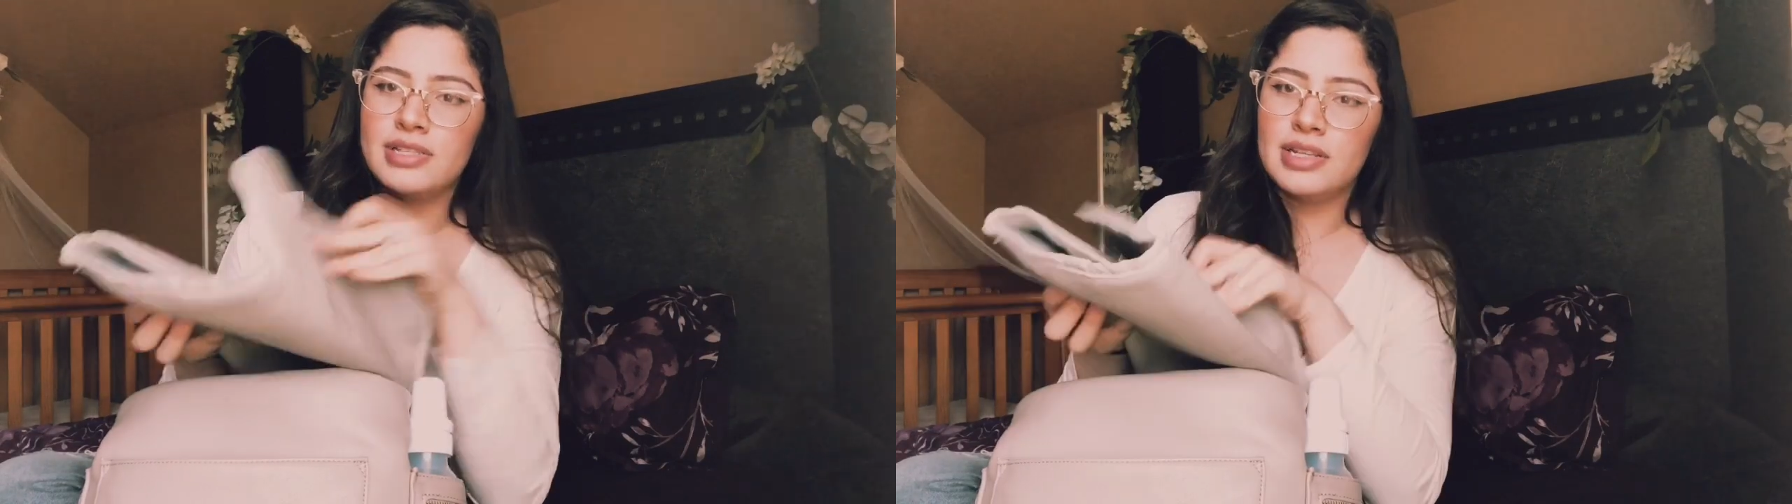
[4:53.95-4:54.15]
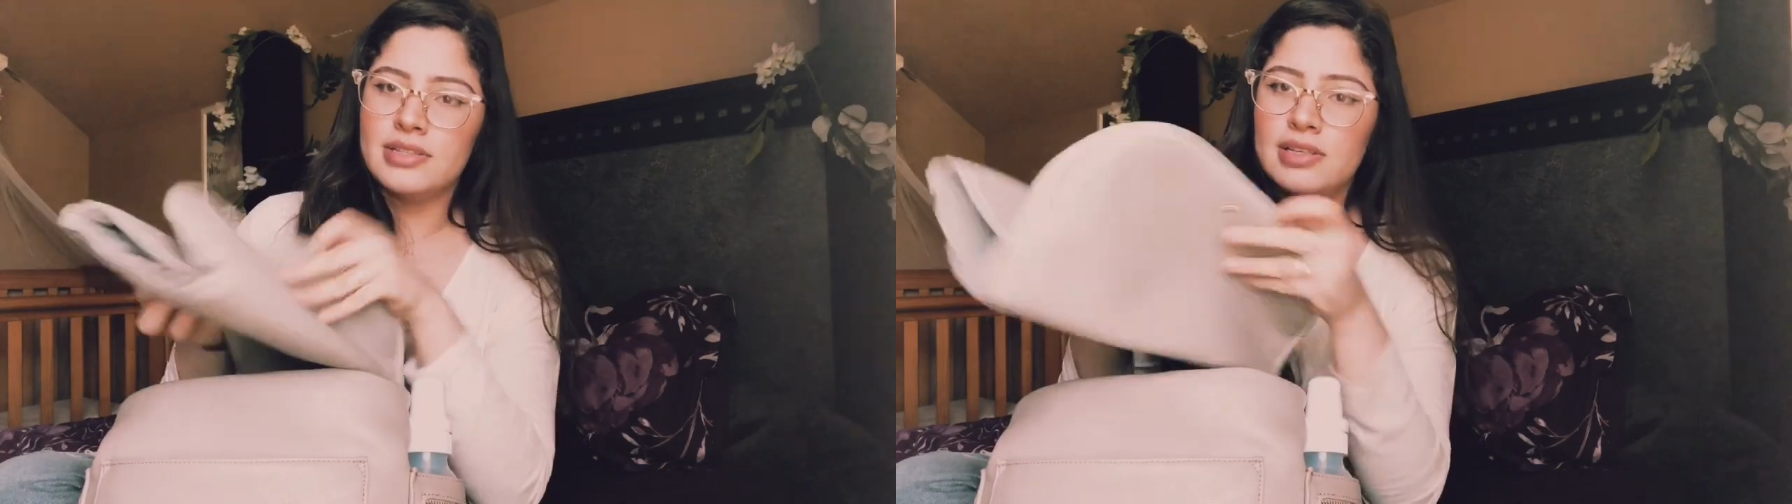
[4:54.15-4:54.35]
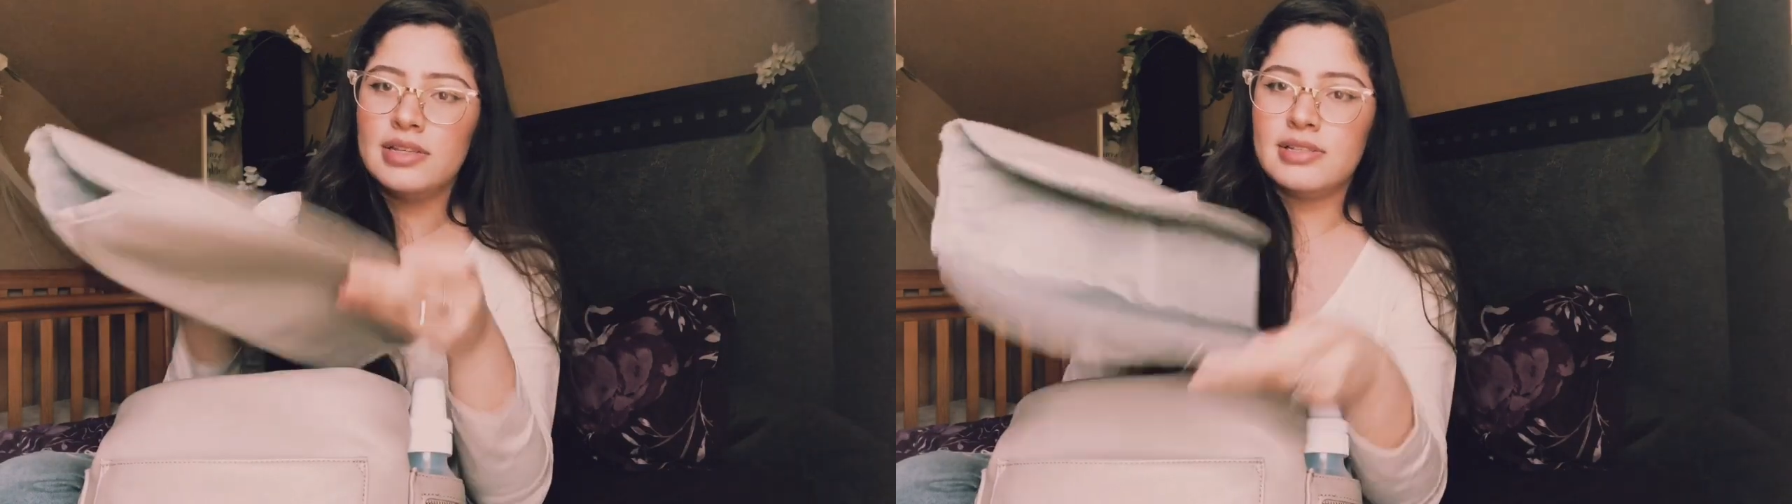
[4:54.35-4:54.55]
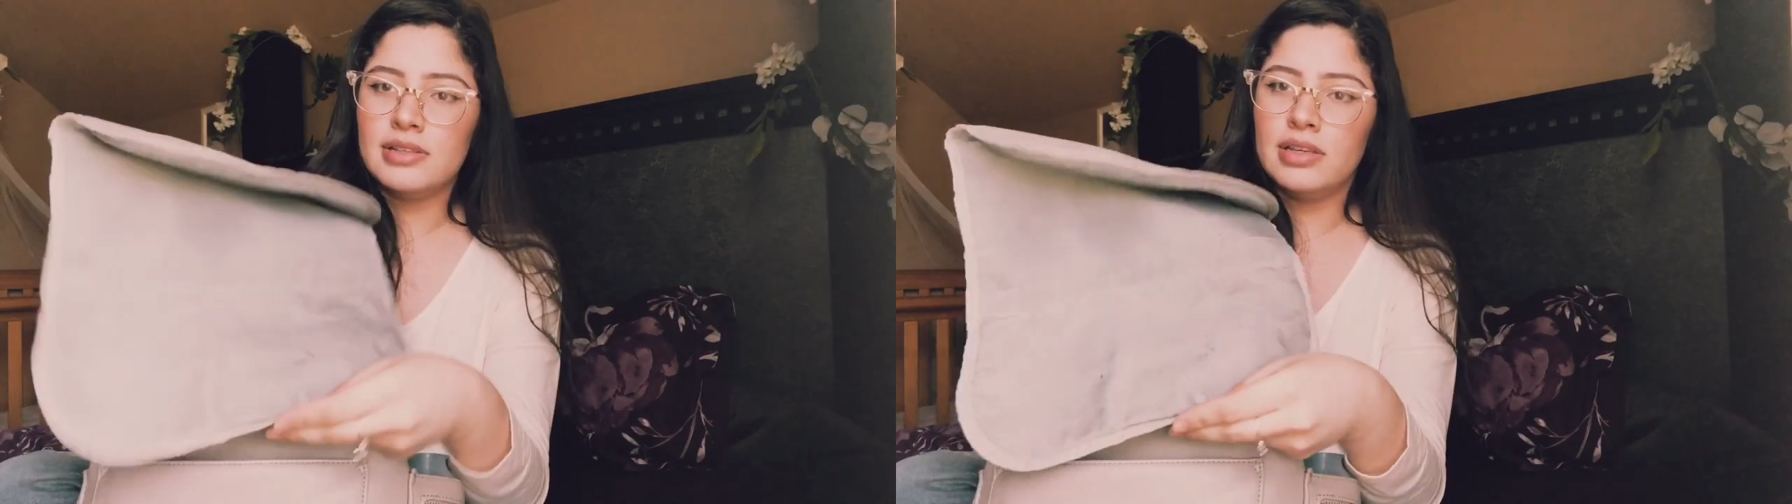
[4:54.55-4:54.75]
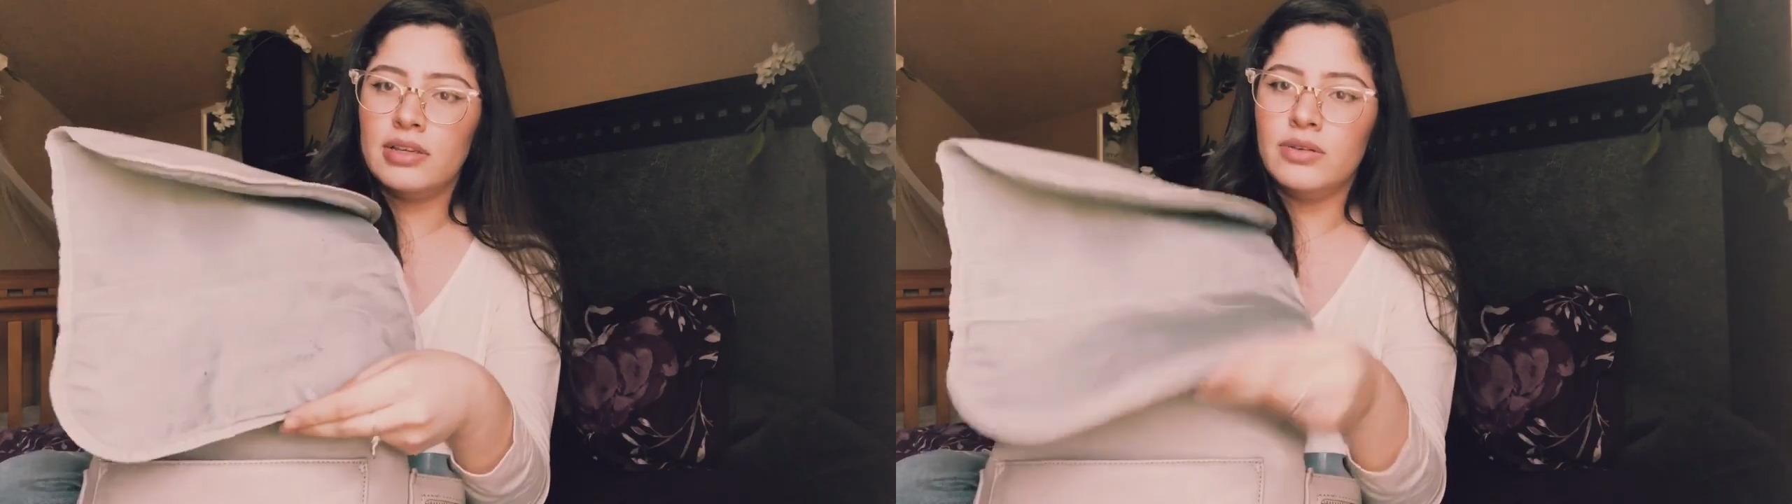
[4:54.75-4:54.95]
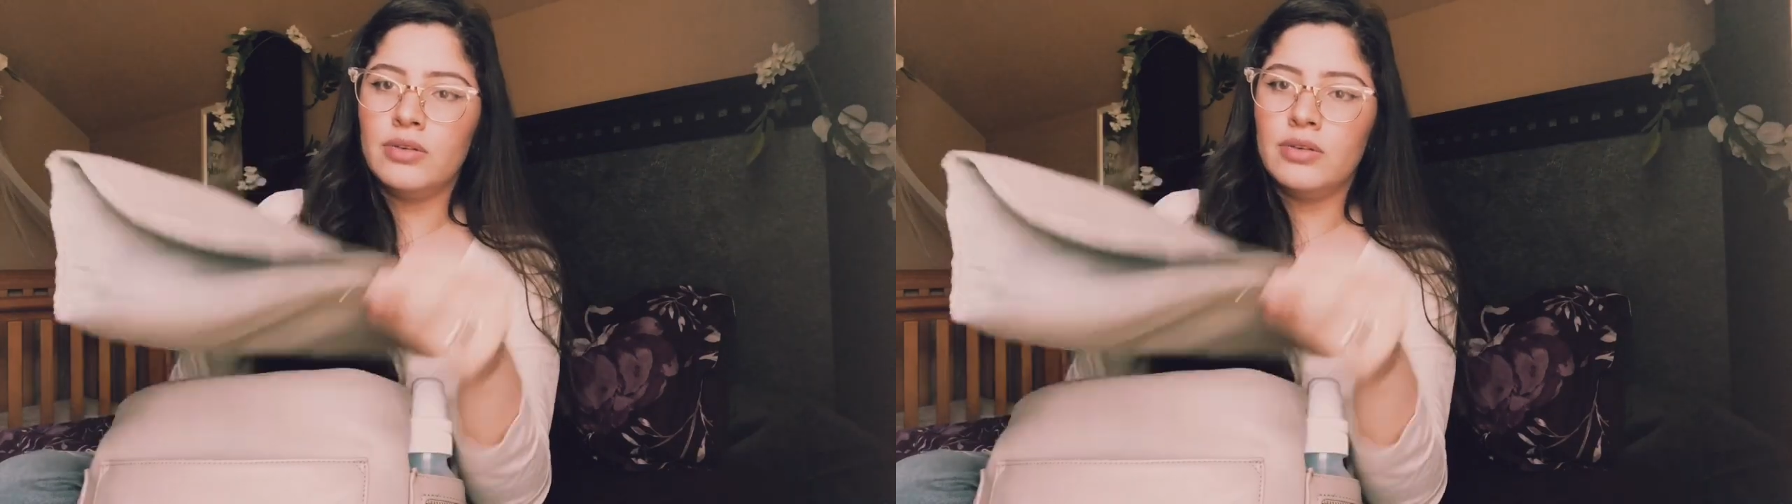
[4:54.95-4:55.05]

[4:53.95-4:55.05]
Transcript: and it's easily,